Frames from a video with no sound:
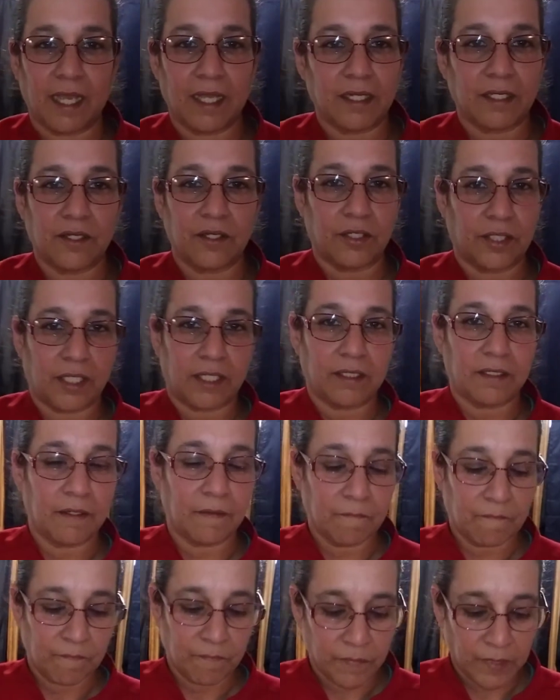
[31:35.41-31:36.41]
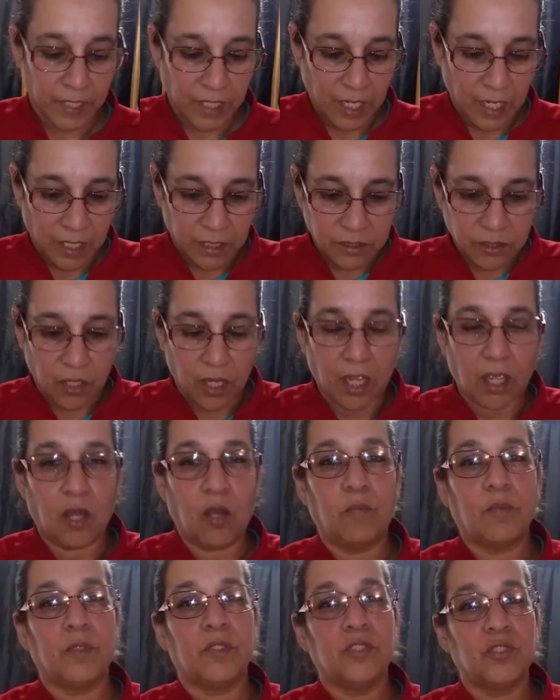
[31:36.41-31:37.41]
cooking. So I hope you
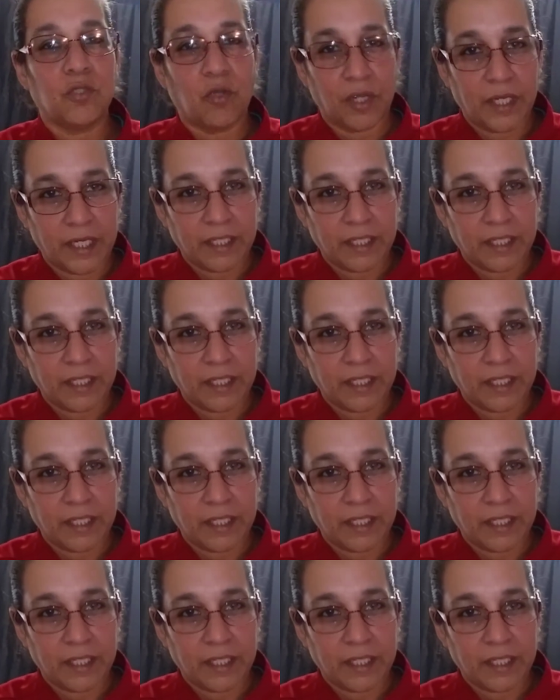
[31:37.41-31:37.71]
enjoyed it.